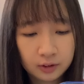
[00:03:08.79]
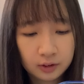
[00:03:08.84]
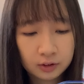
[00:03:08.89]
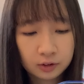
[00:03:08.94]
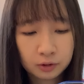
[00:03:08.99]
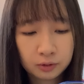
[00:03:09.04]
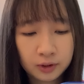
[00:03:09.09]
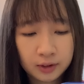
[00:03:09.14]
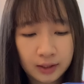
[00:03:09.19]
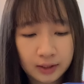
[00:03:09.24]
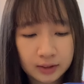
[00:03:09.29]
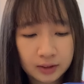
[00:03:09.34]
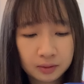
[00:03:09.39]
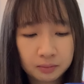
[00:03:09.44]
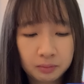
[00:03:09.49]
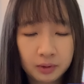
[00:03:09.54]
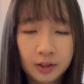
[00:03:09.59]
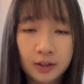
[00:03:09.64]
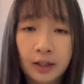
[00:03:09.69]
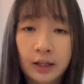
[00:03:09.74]
So it
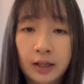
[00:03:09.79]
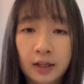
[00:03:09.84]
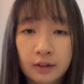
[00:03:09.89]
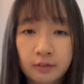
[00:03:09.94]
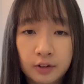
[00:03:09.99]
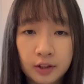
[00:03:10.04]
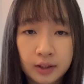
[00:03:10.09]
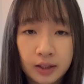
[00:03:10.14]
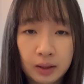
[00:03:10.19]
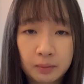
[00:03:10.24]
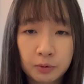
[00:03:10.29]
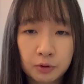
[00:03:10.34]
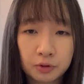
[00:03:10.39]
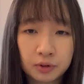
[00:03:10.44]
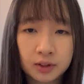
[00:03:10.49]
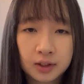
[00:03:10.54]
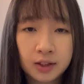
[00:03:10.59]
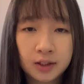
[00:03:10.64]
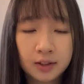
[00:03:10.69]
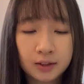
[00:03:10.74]
doesn't mean that every time you
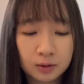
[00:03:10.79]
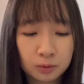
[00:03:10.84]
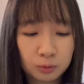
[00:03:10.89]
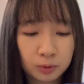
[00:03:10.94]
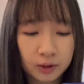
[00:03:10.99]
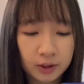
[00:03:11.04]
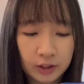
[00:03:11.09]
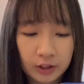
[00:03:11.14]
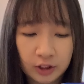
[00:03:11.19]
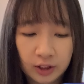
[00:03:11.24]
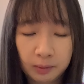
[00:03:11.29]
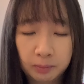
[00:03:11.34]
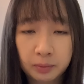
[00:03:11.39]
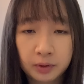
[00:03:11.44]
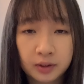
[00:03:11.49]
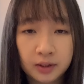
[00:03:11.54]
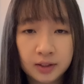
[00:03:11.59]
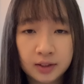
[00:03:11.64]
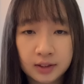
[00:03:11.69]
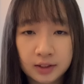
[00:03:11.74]
see this word in
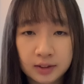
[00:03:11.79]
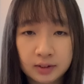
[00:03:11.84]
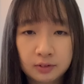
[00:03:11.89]
Japanese